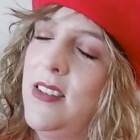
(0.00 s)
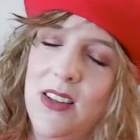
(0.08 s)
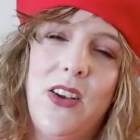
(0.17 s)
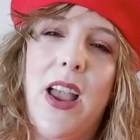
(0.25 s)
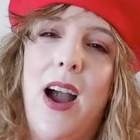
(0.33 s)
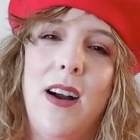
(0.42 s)

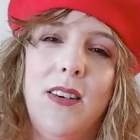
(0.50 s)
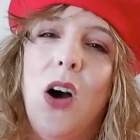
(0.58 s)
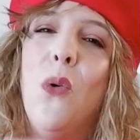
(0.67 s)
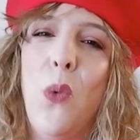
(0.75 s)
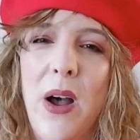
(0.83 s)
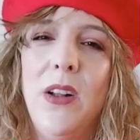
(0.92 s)
So yeah,
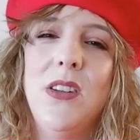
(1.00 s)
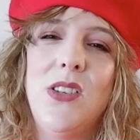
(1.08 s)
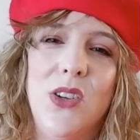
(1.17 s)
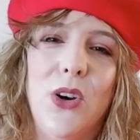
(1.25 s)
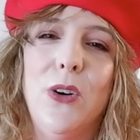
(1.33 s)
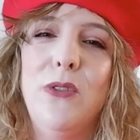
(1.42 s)
a
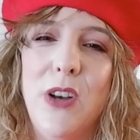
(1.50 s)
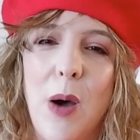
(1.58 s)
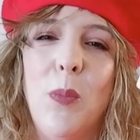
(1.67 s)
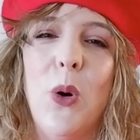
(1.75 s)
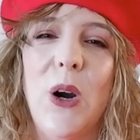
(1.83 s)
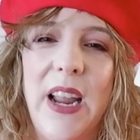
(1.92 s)
well-deserved
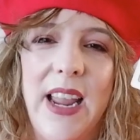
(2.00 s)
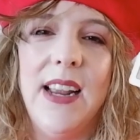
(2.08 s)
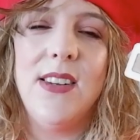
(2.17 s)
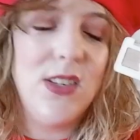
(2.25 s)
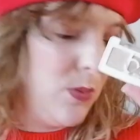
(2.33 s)
number 8